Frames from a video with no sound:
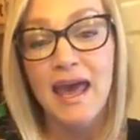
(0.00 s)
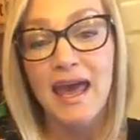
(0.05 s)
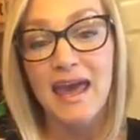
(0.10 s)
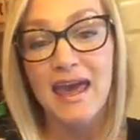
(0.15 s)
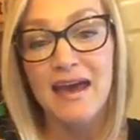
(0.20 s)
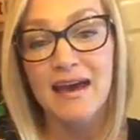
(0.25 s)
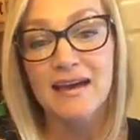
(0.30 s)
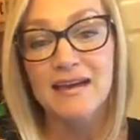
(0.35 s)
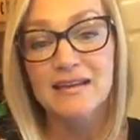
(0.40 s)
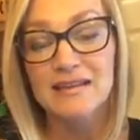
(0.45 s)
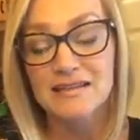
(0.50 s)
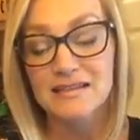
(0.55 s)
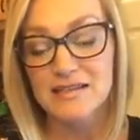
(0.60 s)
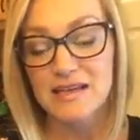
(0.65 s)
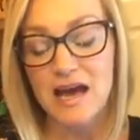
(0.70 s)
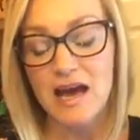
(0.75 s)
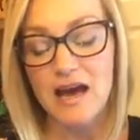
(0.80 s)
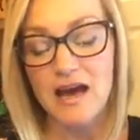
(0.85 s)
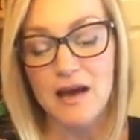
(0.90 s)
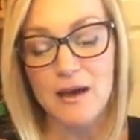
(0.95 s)
And
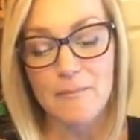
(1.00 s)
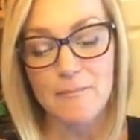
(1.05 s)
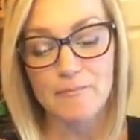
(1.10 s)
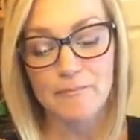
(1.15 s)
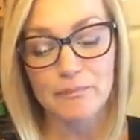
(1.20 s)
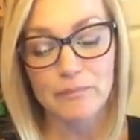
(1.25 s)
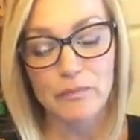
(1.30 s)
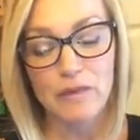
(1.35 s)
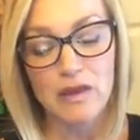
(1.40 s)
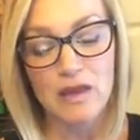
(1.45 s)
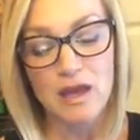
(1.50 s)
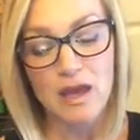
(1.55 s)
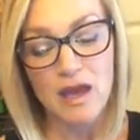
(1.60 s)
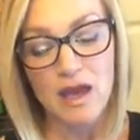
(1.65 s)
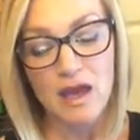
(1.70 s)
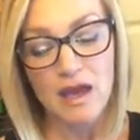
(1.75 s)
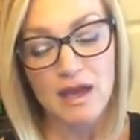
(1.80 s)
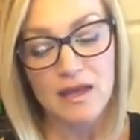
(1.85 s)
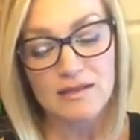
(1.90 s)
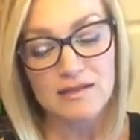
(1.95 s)

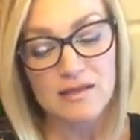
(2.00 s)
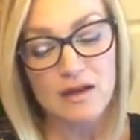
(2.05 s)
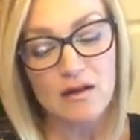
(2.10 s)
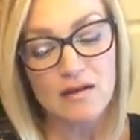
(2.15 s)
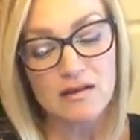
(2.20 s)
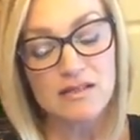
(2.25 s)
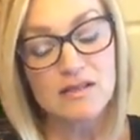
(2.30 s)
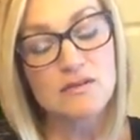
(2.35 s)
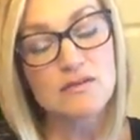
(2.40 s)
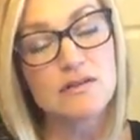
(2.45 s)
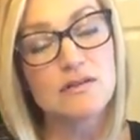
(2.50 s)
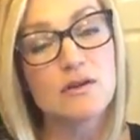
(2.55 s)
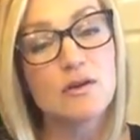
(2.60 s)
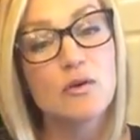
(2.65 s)
it's also